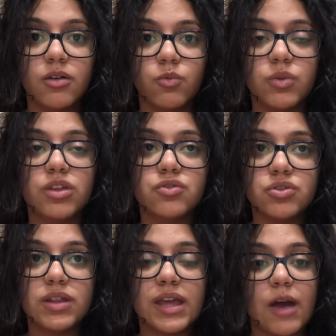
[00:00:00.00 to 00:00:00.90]
we
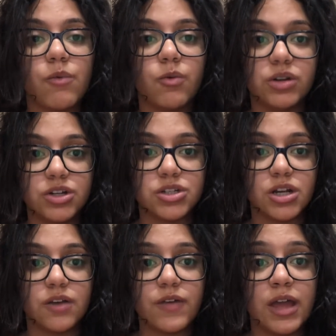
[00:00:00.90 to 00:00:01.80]
usually get what we
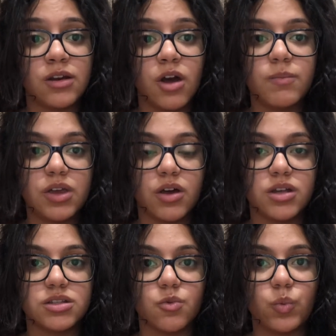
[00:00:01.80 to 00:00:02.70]
deserve, and not
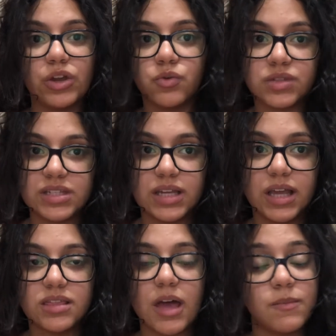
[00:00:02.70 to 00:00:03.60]
because we don't see
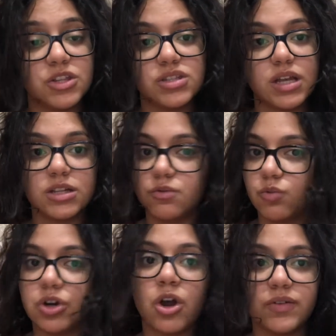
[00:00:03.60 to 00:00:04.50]
it, that means we're
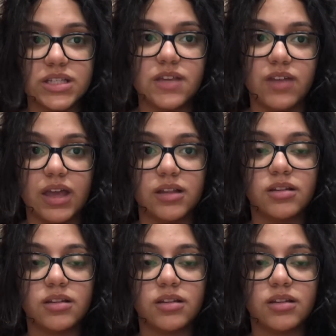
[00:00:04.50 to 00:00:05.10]
not receiving it.